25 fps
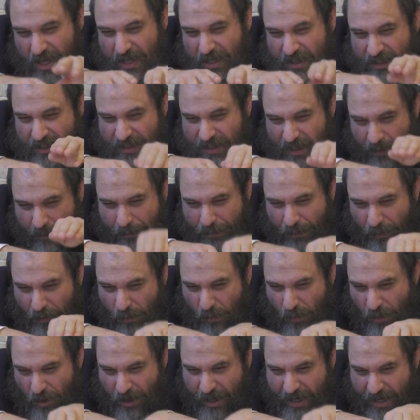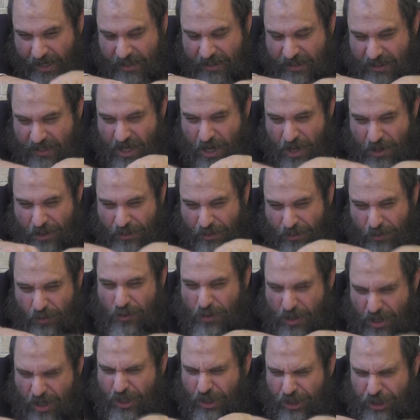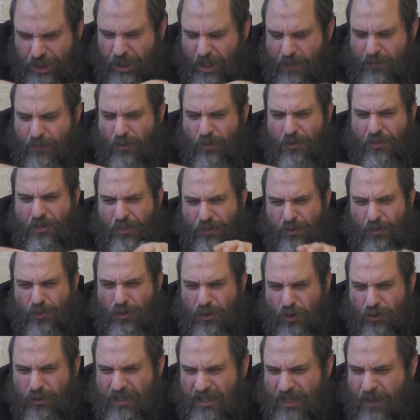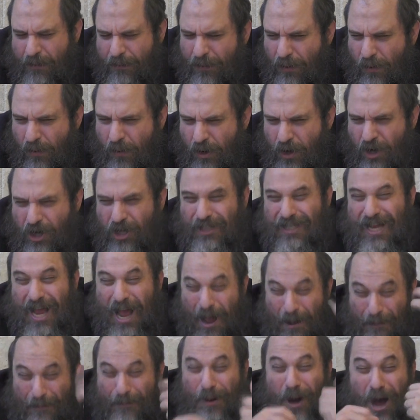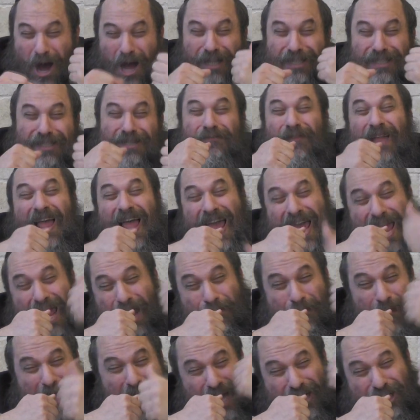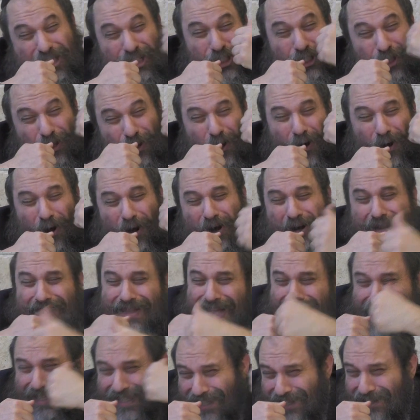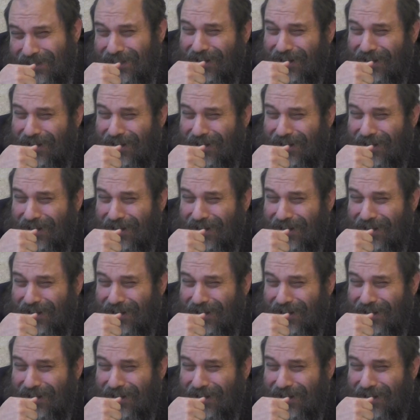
simple wordings, through the Reshimu, through those simple words. But he makes sure that